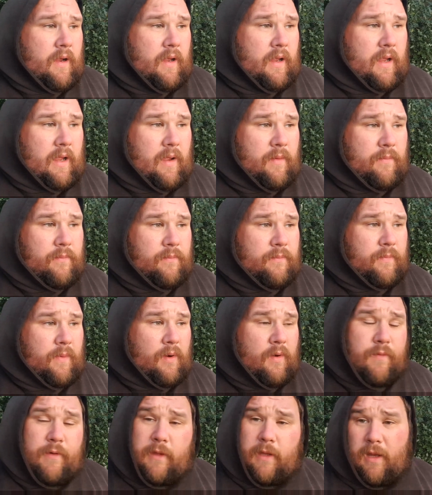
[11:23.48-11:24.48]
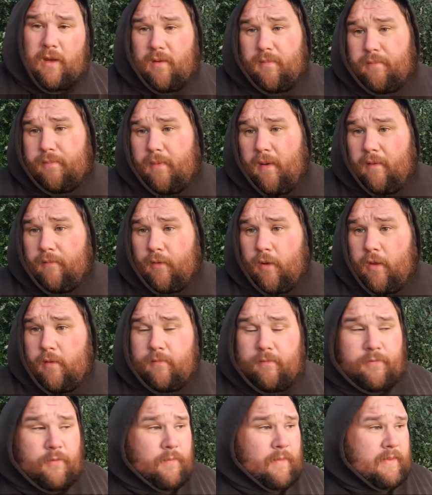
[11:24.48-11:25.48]
Um, another thing I've
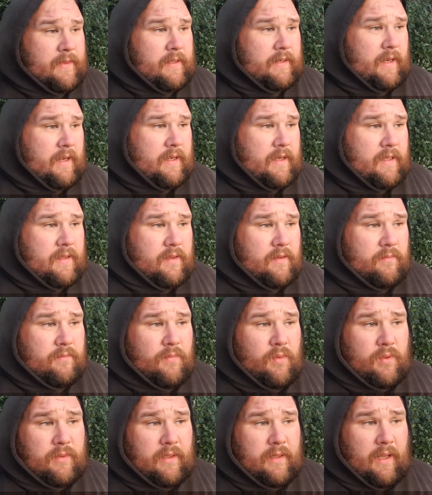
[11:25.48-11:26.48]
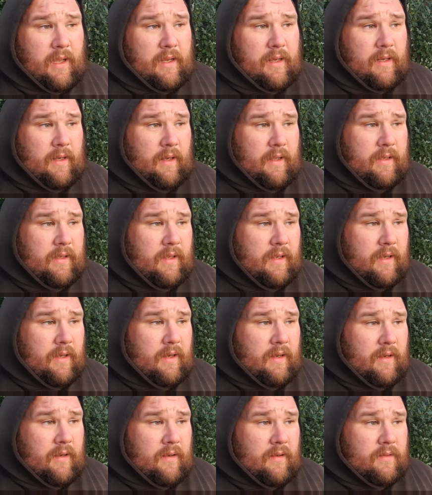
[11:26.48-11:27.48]
learned from it today is more than likely
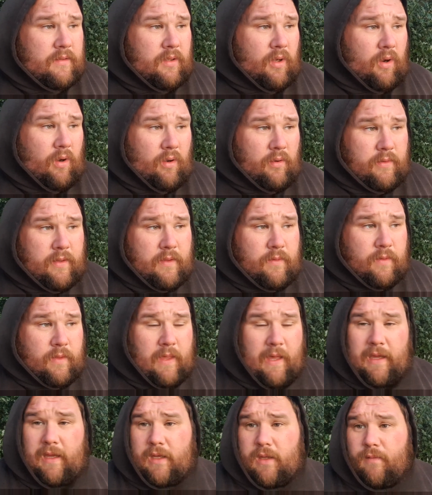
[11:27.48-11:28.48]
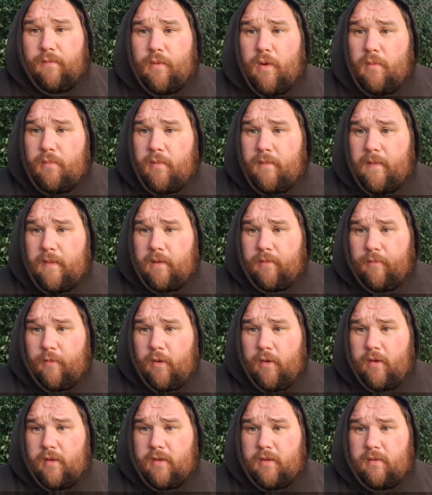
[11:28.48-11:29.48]
all the takes have come within the
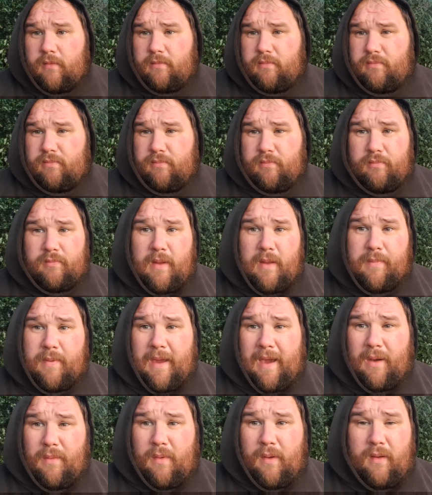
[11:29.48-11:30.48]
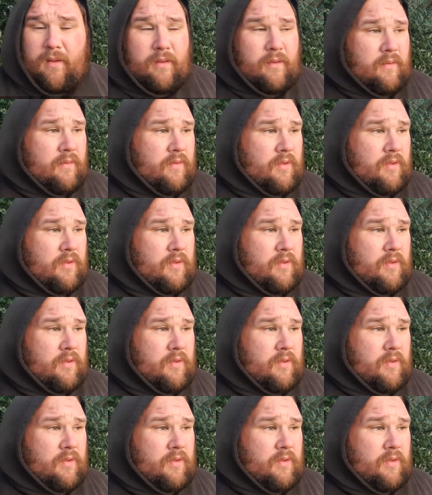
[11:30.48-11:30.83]
first maybe hour.